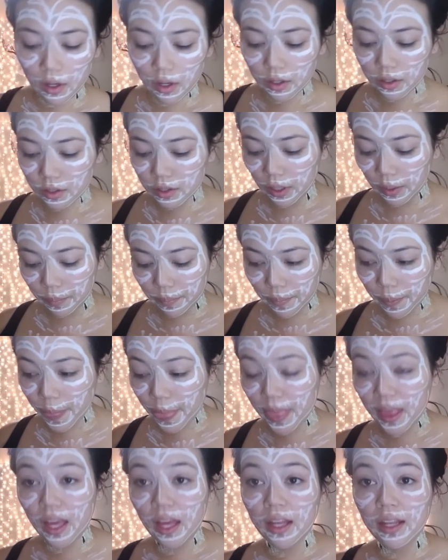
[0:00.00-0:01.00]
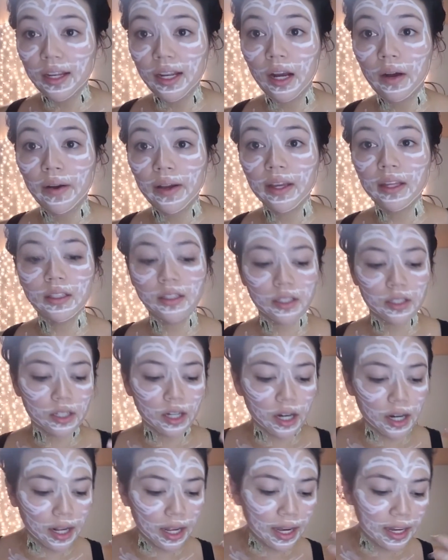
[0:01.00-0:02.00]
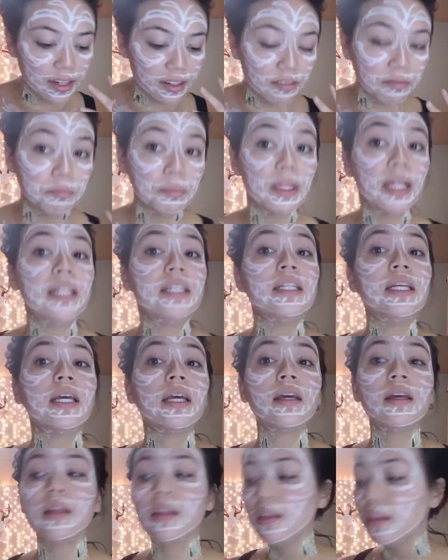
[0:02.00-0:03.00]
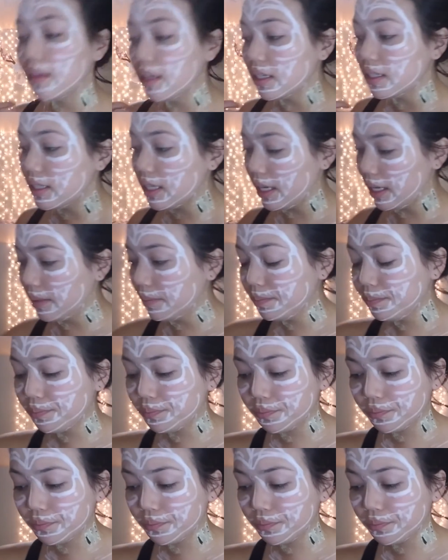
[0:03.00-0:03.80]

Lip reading: So now I can start kind of blending this in.